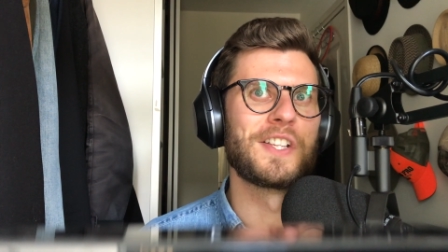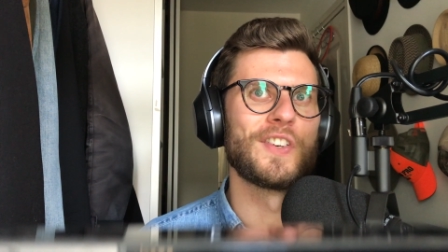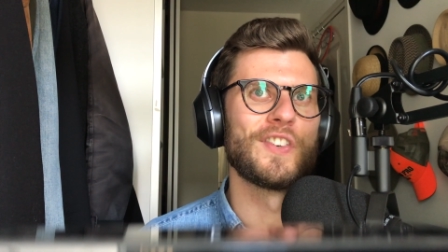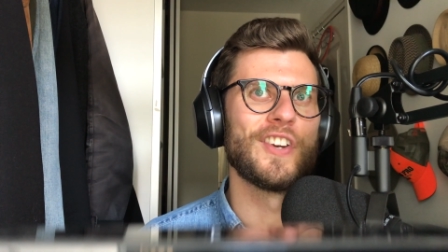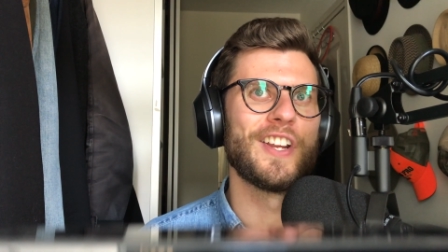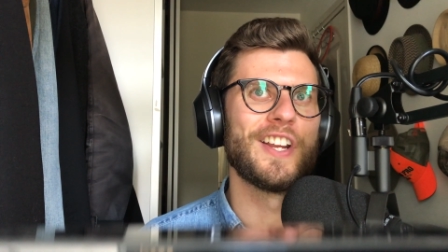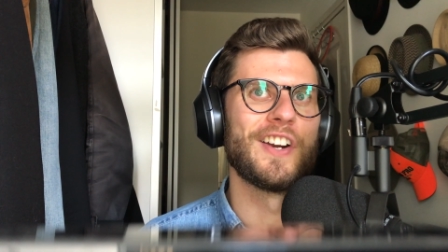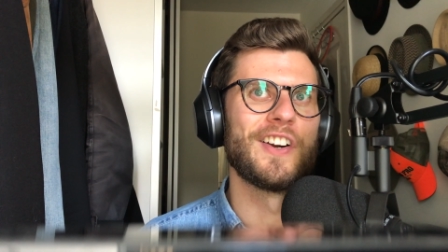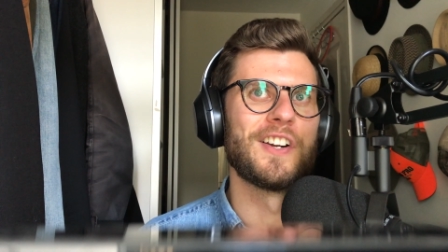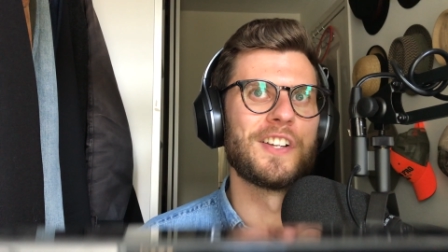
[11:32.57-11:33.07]

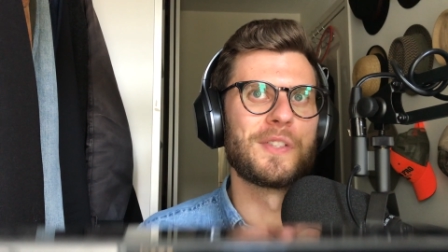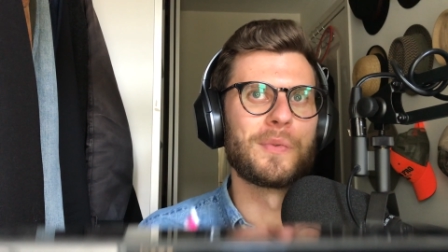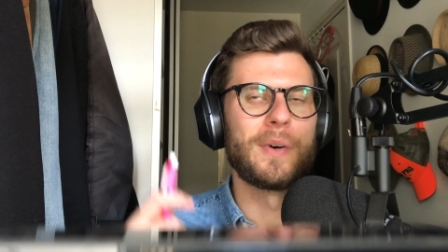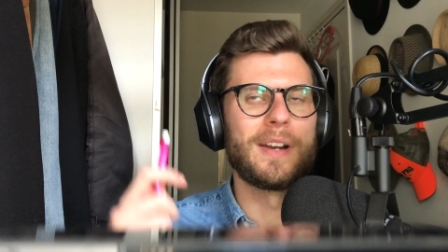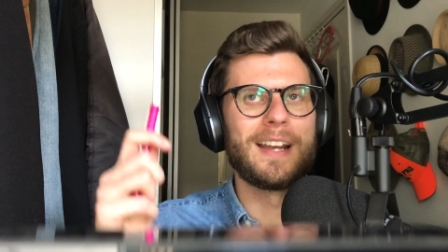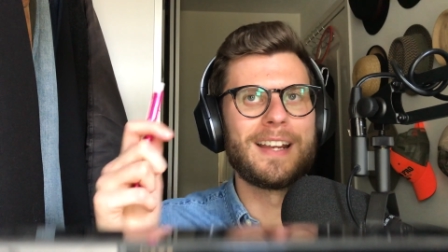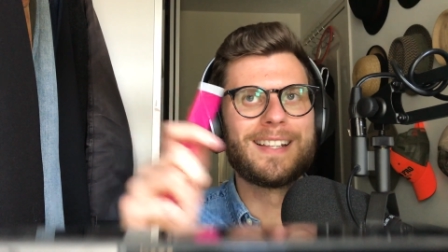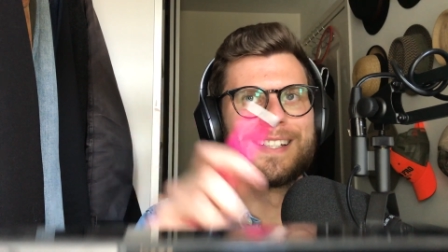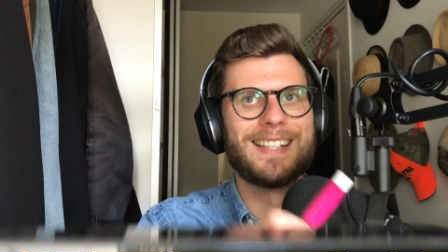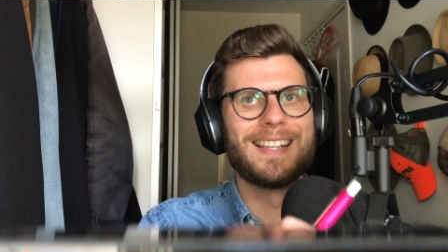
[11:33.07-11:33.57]
reader is when I
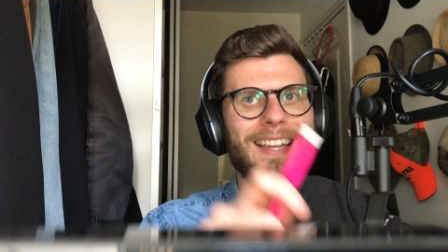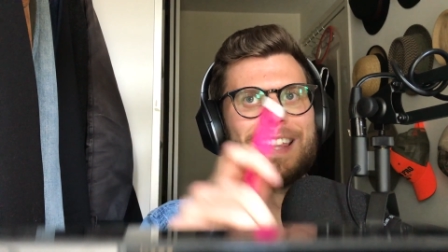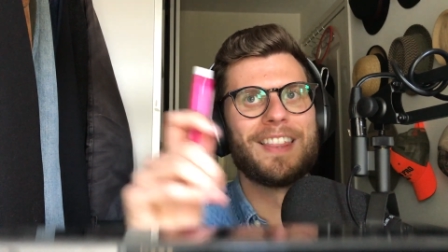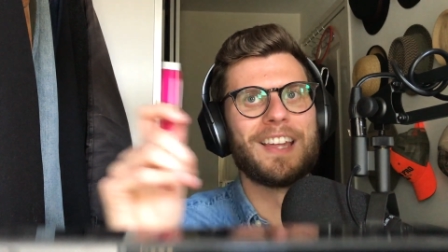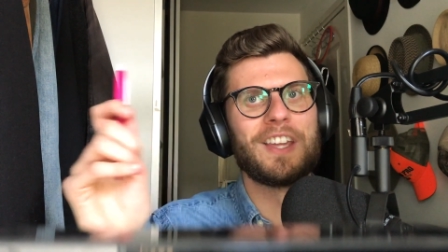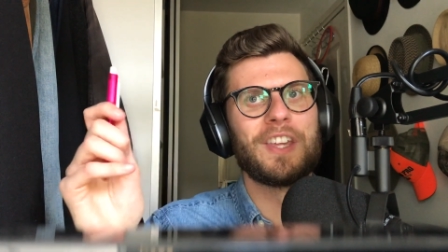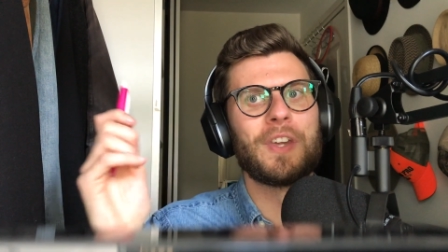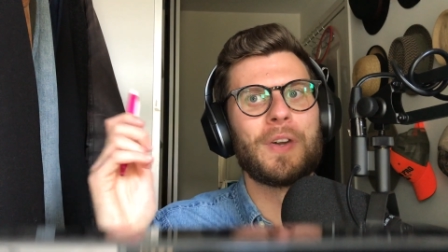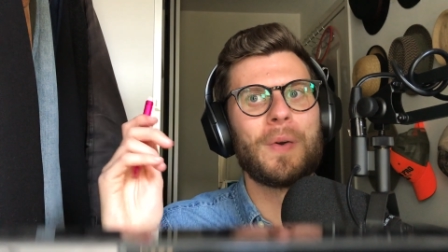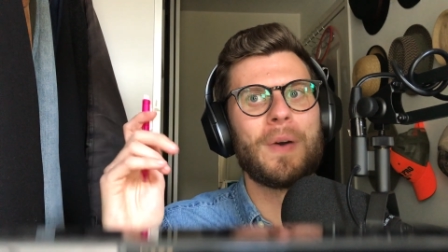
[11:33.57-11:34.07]
see that
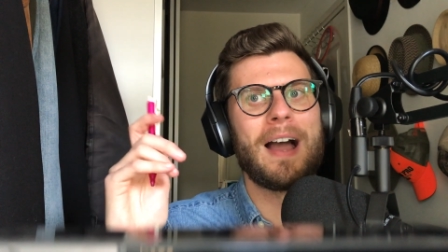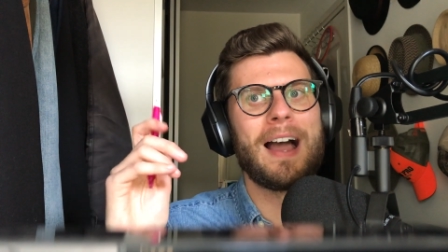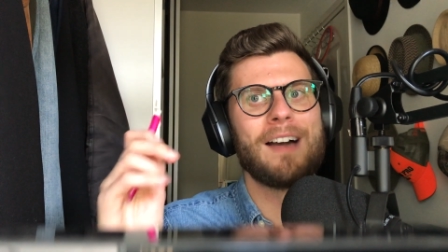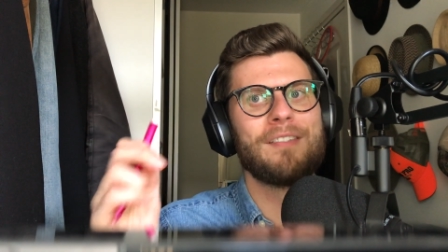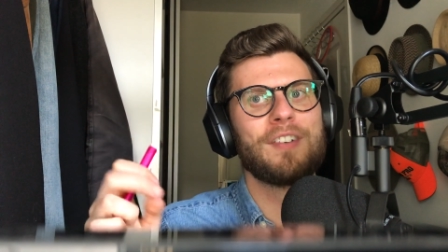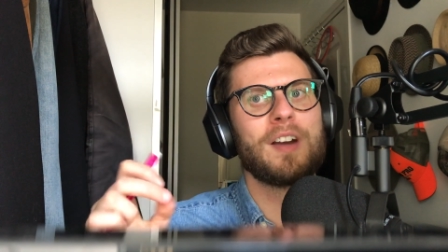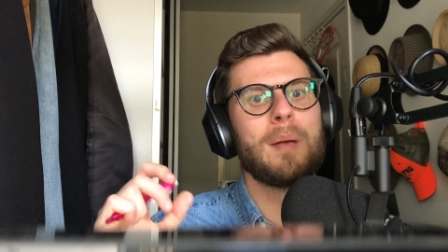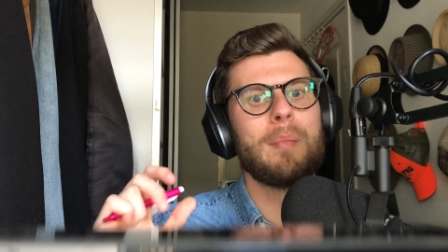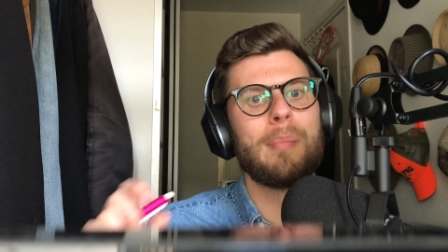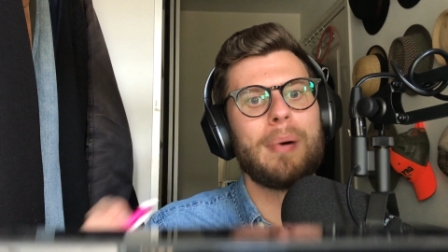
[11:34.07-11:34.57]
you have
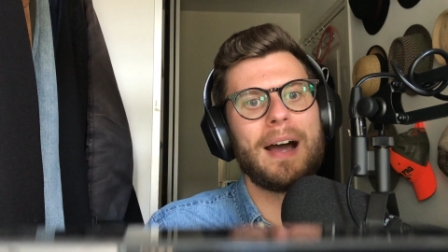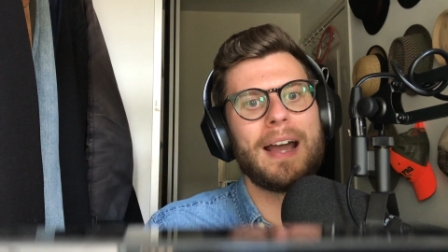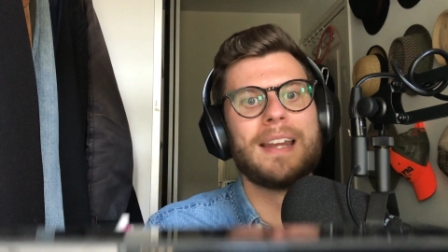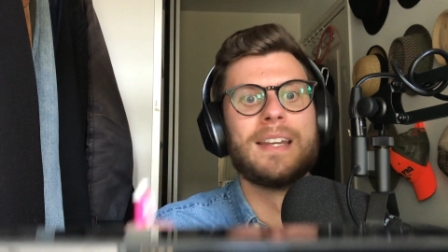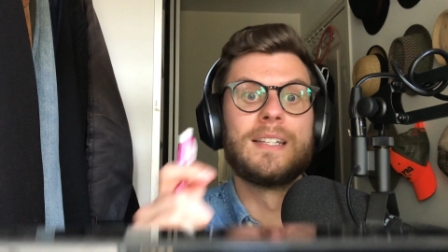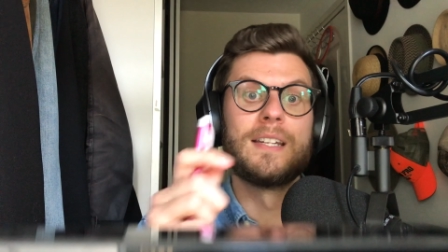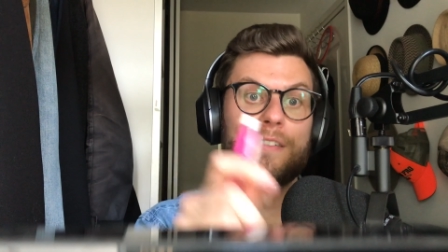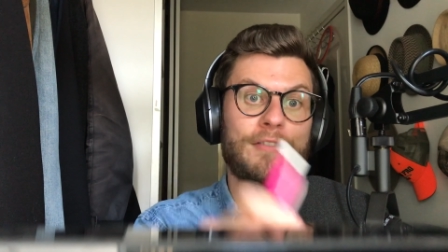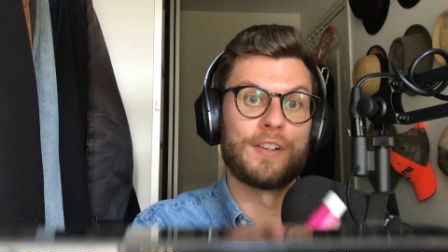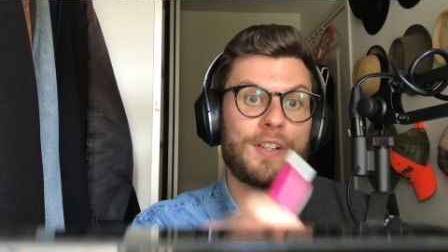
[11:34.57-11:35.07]
combined
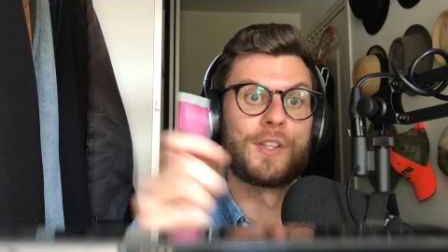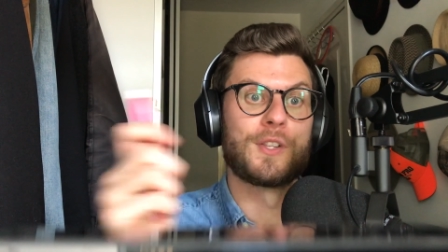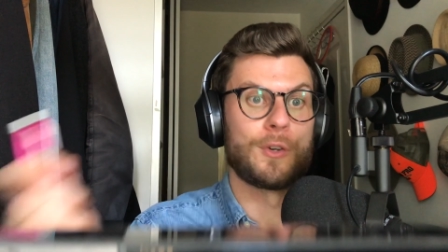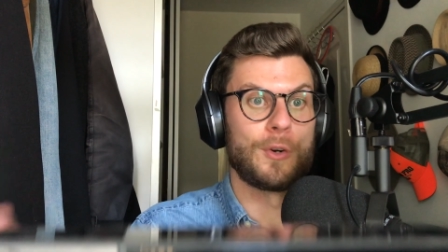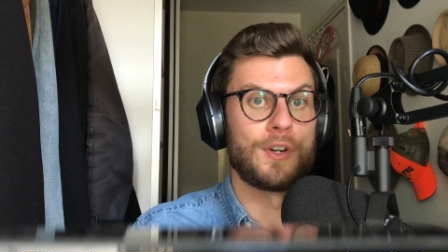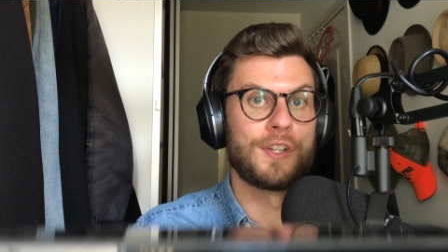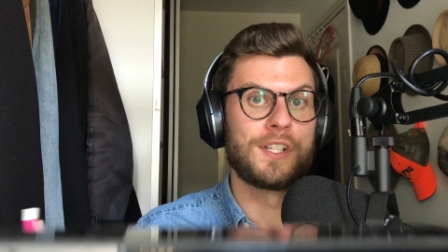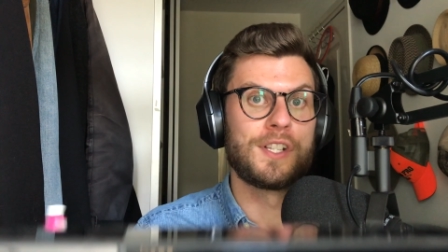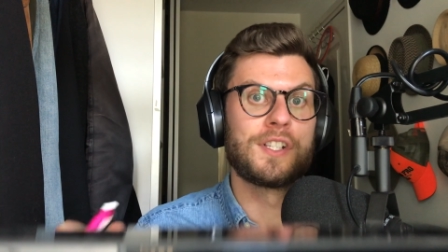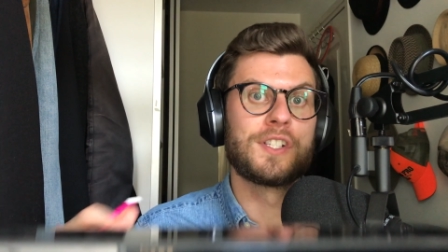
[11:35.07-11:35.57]
different
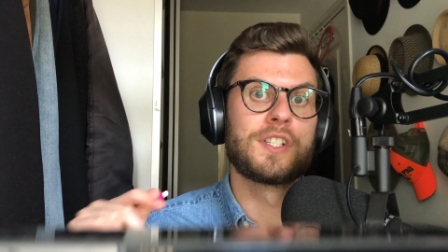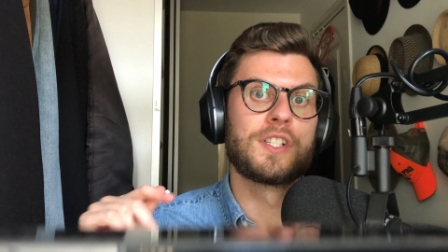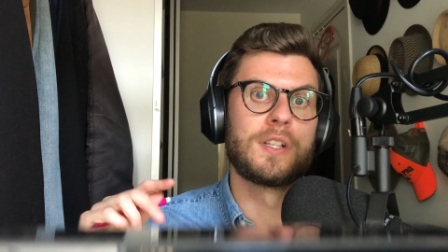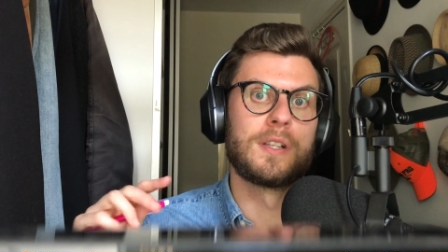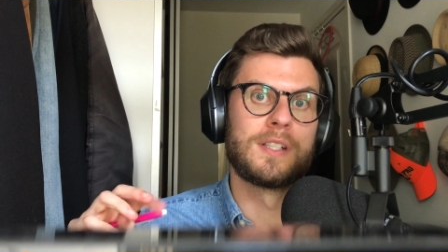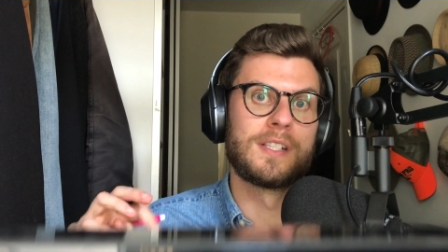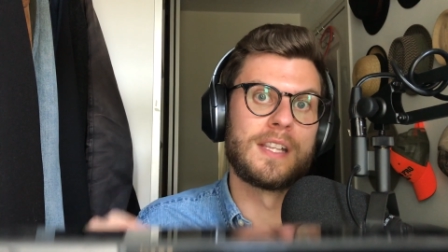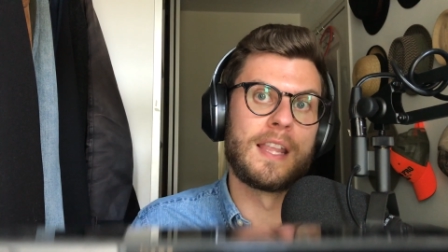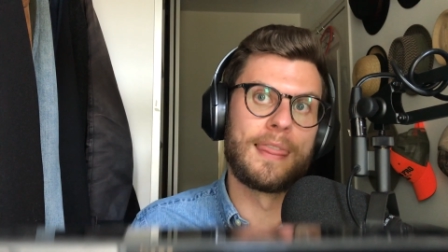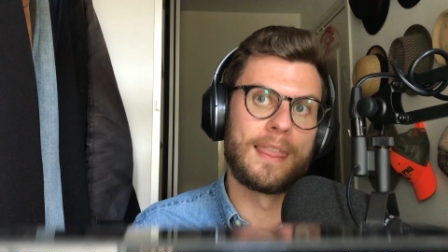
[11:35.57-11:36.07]
sources to
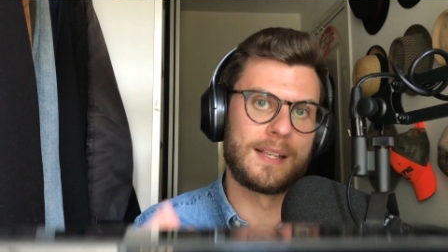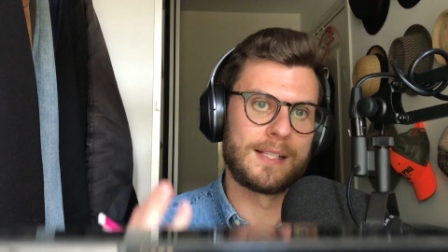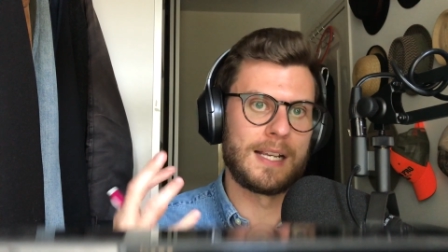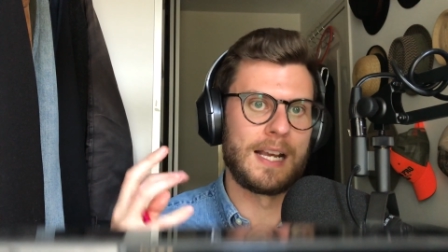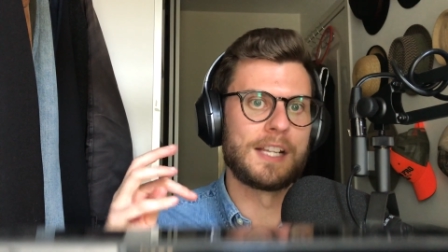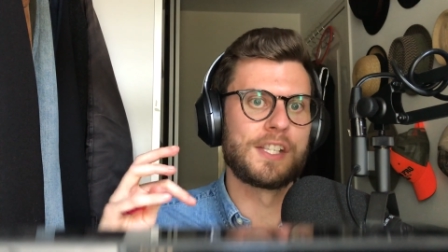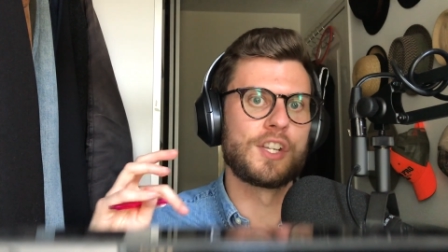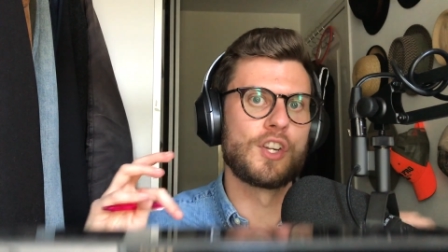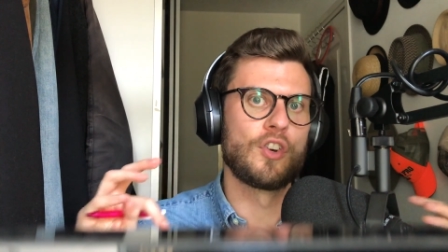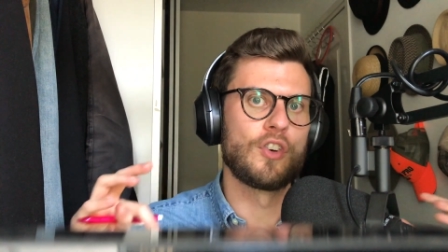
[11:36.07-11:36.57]

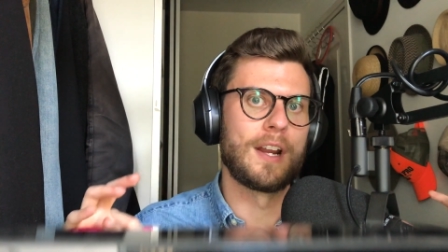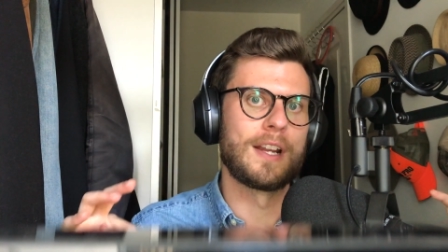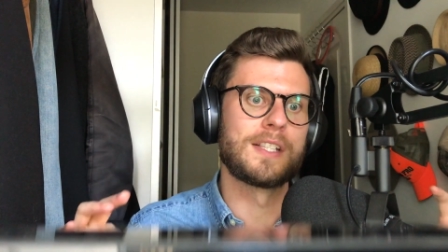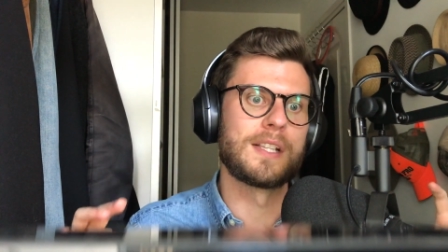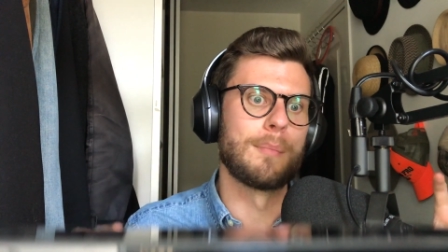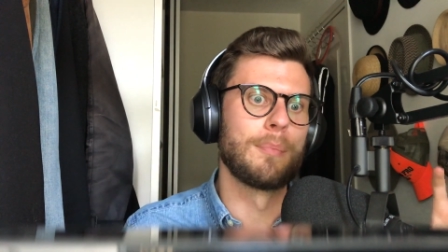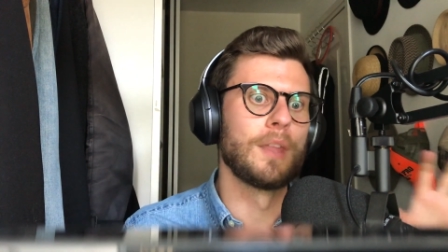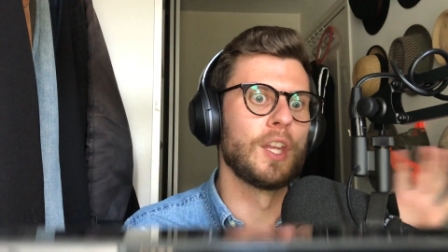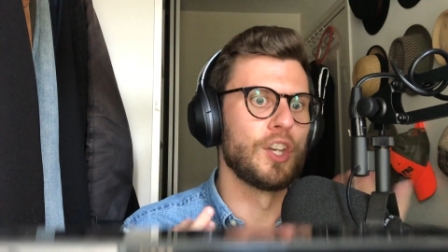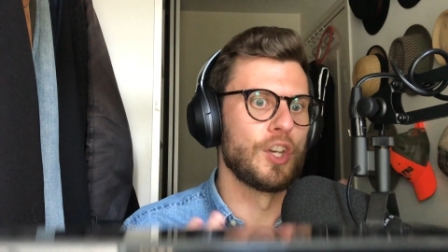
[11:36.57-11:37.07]
synthesize and create
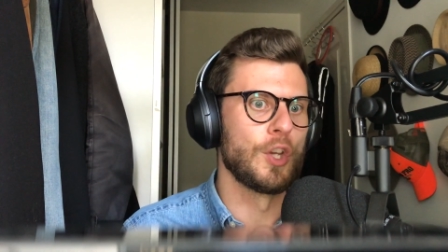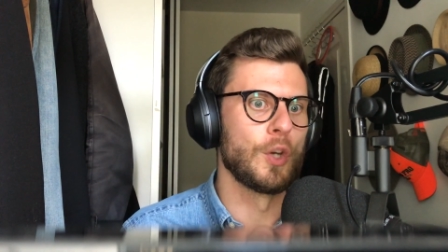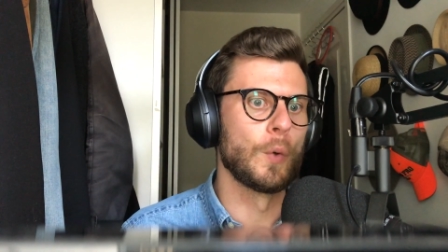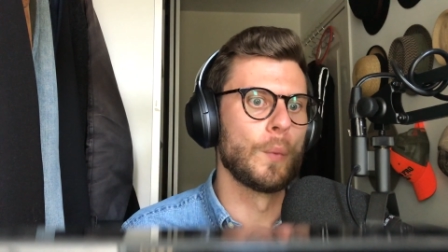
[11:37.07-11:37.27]
something new.